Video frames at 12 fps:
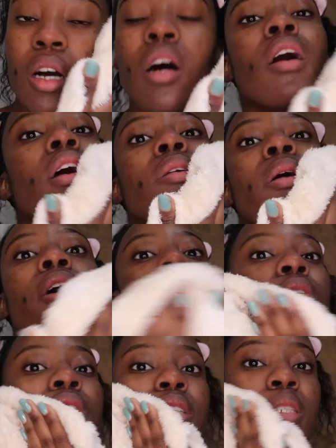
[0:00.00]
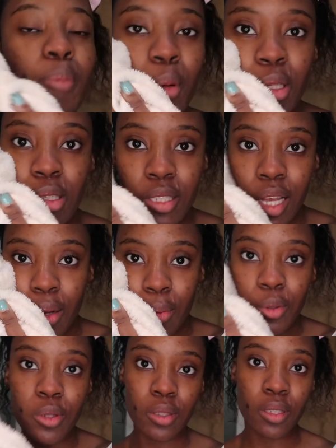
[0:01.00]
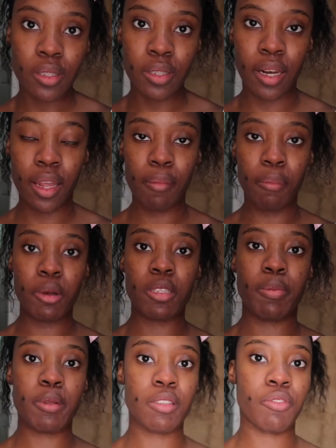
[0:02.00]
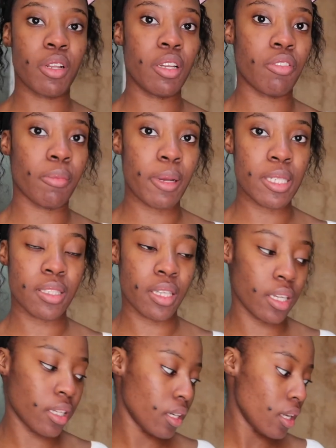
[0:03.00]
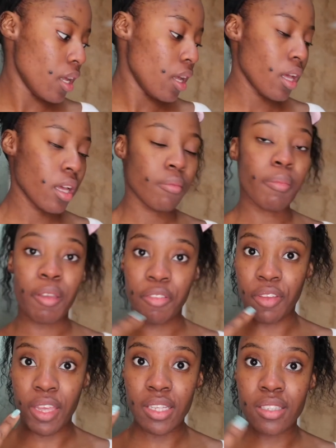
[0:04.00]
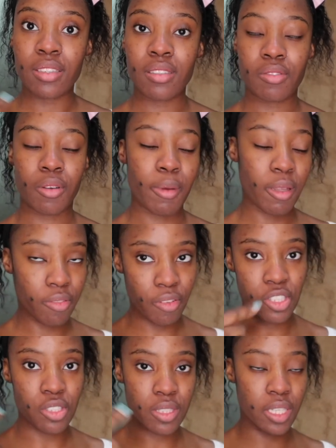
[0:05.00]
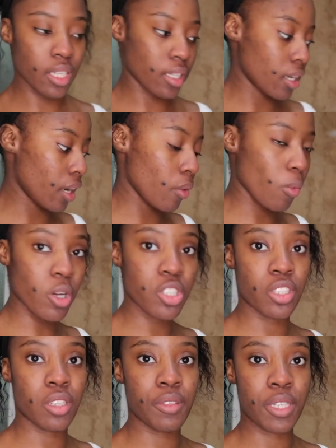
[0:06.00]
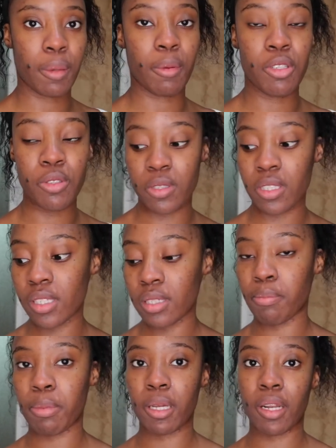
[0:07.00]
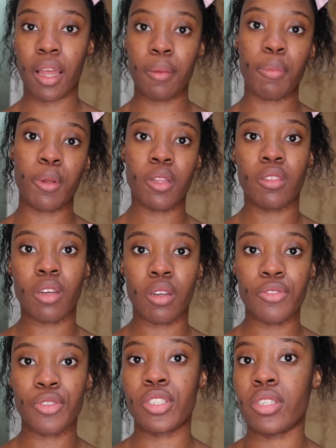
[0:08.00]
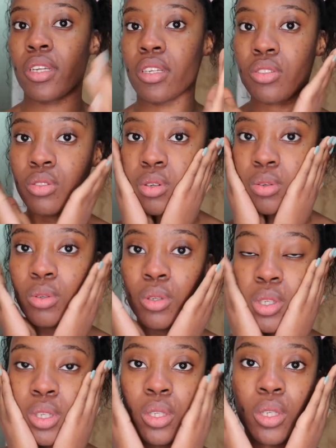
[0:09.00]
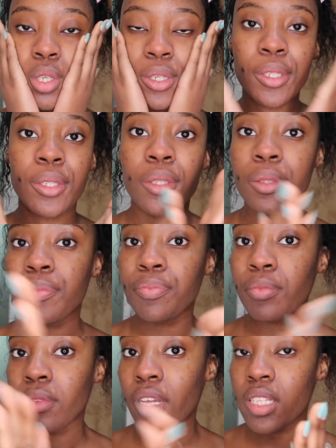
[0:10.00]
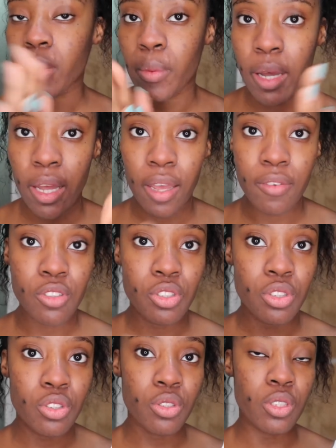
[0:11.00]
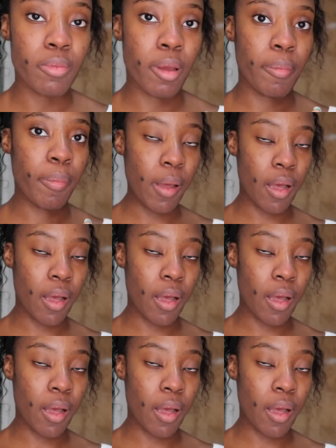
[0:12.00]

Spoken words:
I use a smaller towel that I bought specifically for my skin, my face, for my facial skin, and I wash it every time I use it, but I put in the laundry today, so that's why I have to just use my